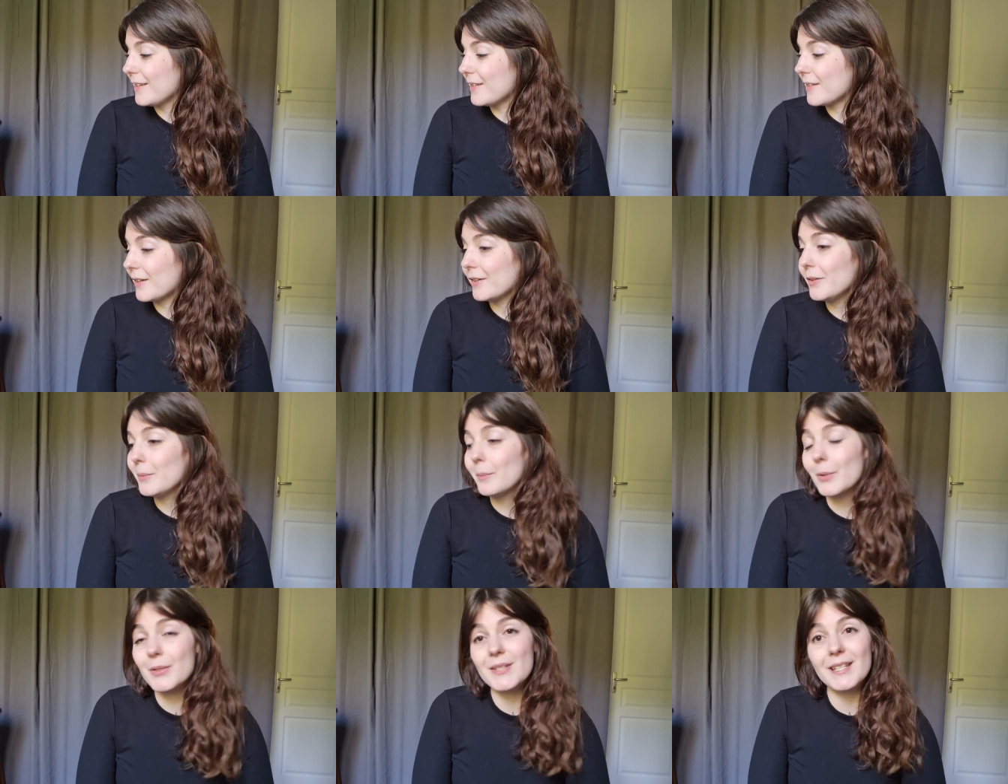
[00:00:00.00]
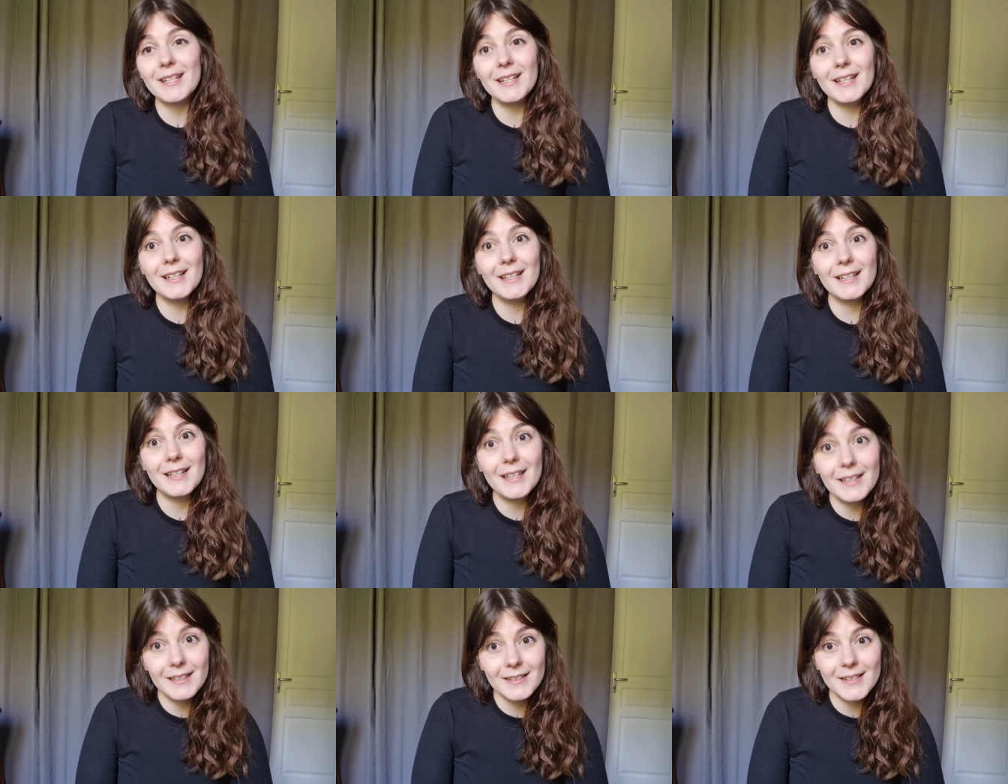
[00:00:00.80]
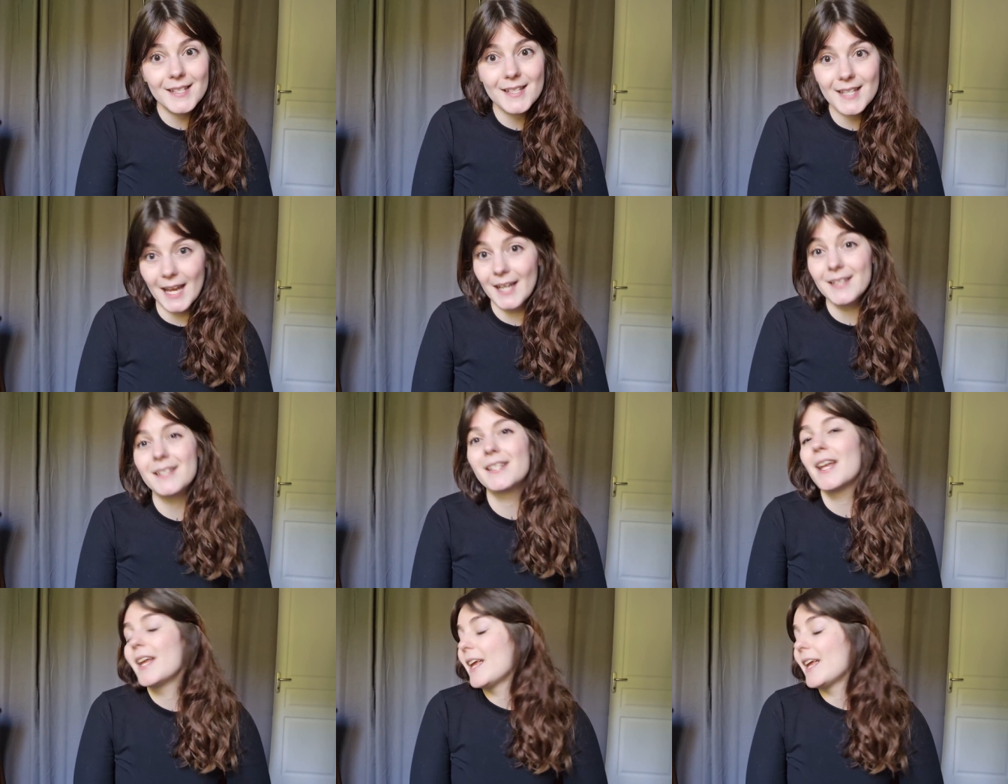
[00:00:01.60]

these are the Bosquet little set,